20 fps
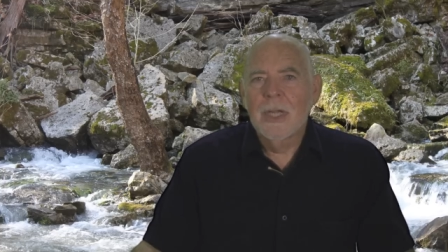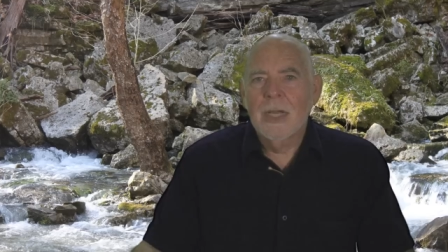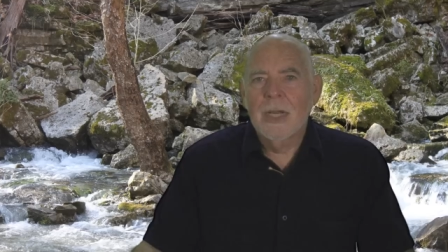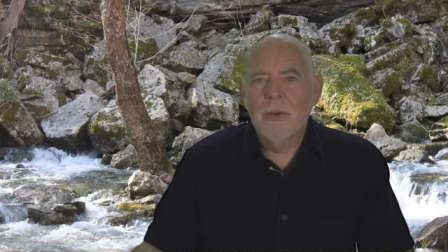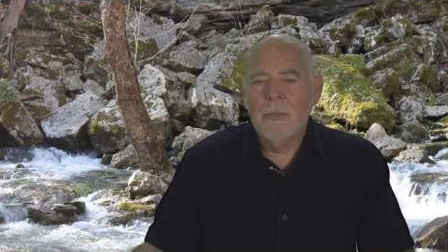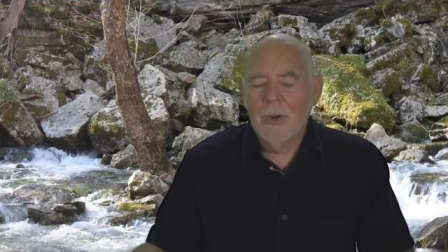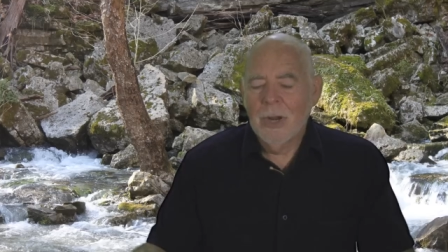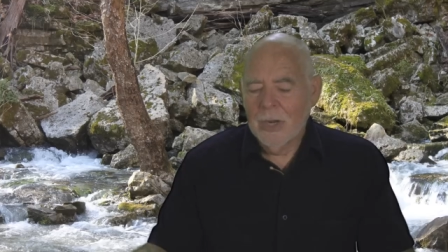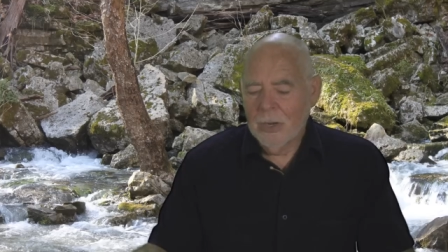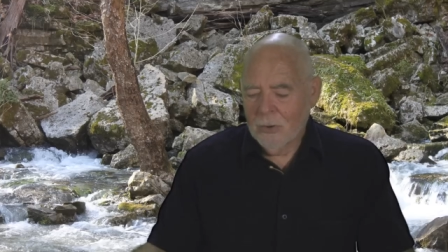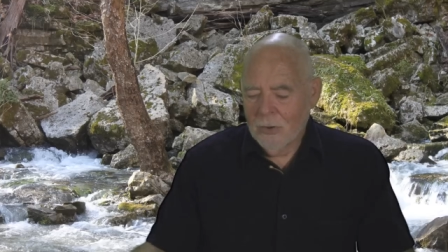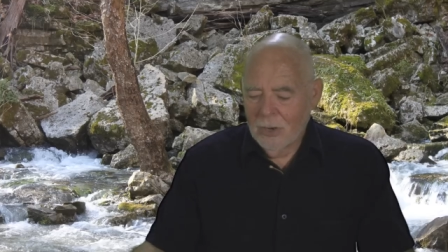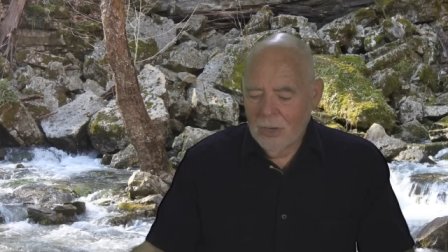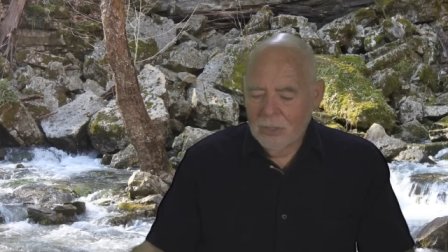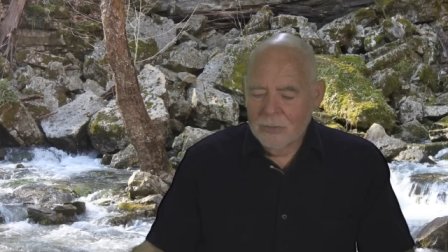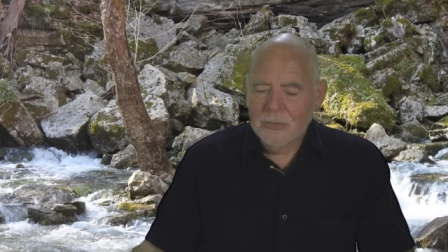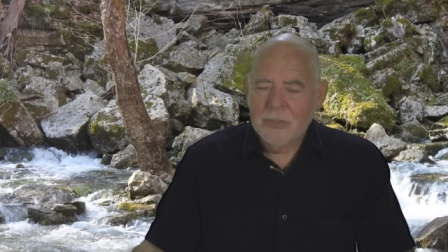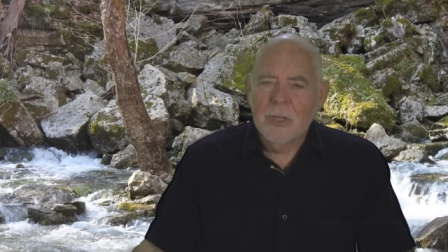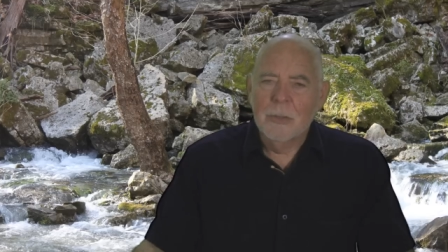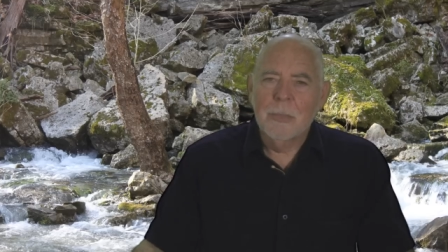And I ran
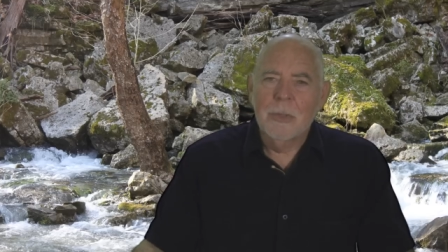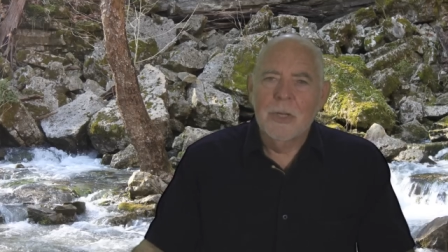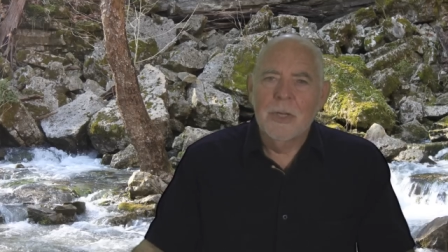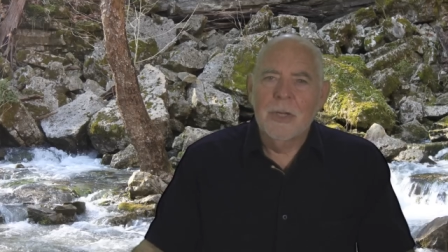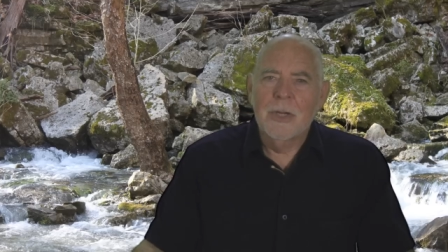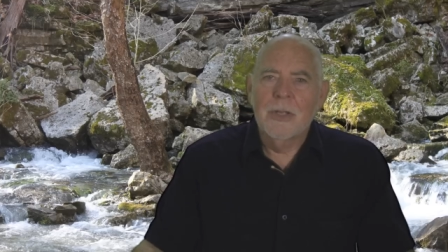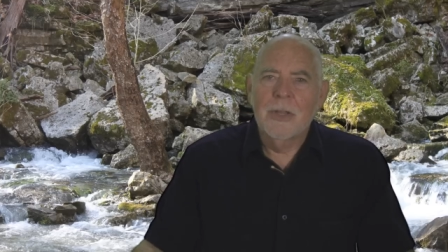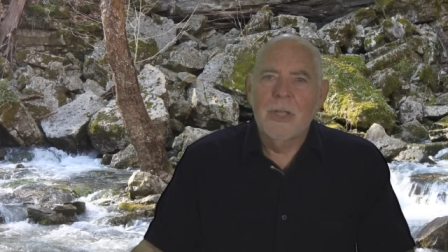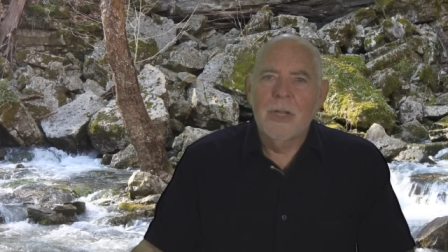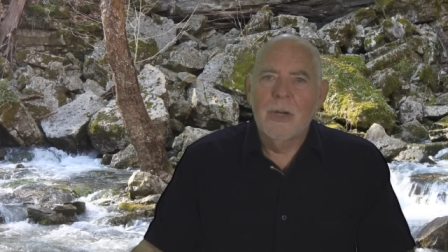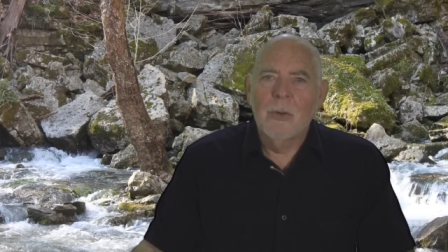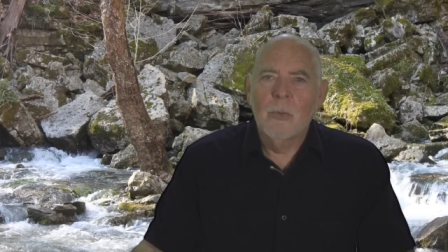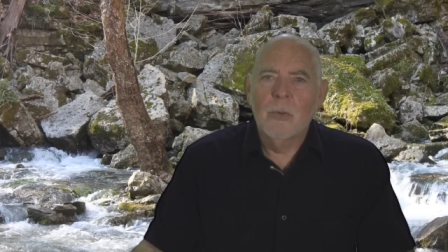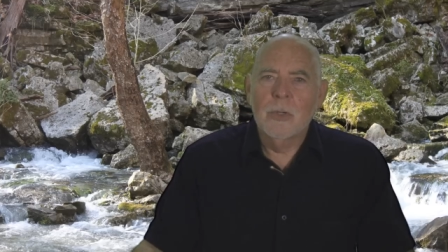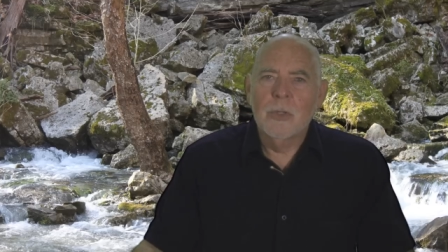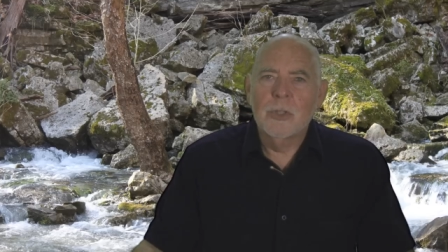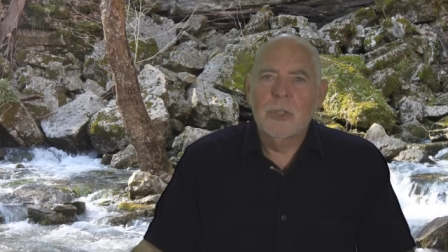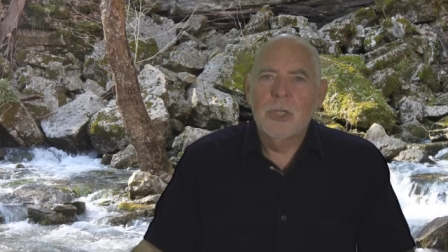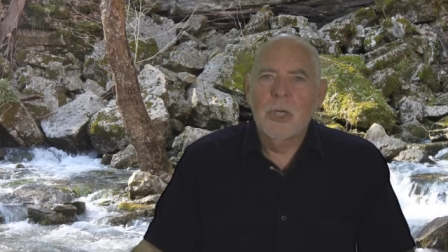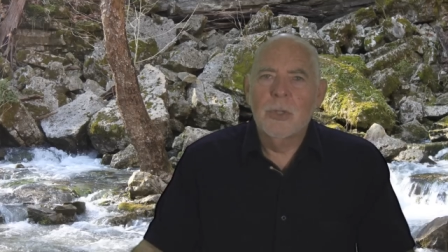across something here that I
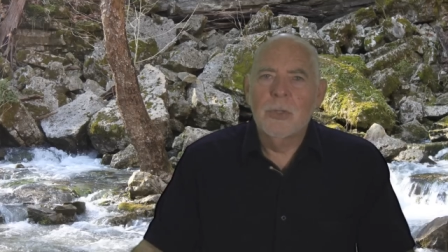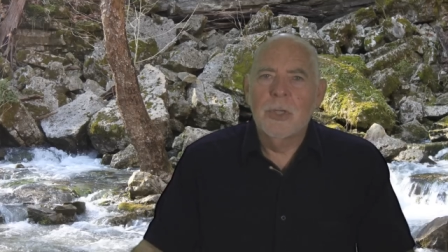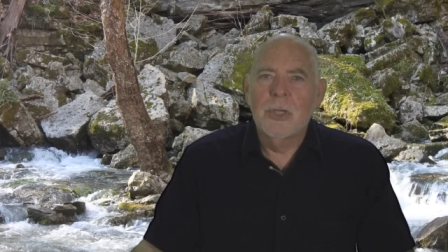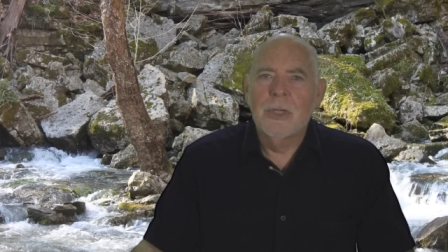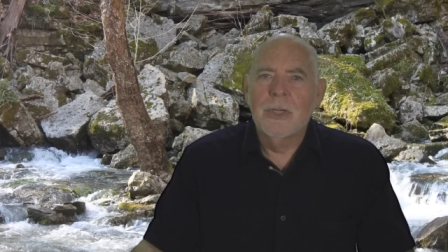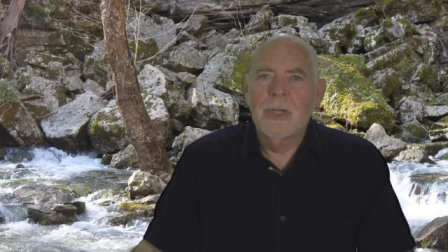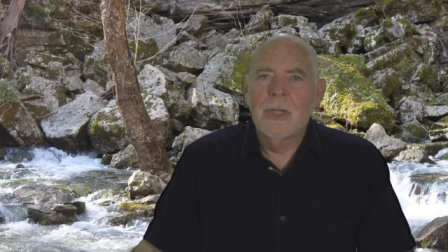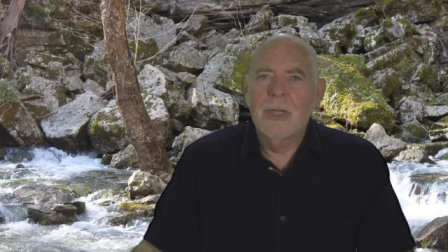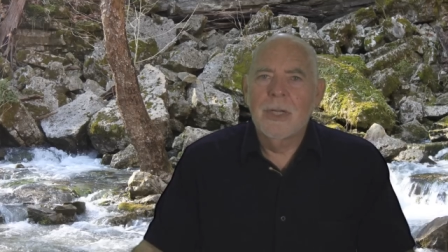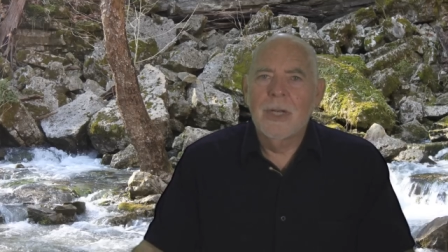want to show you,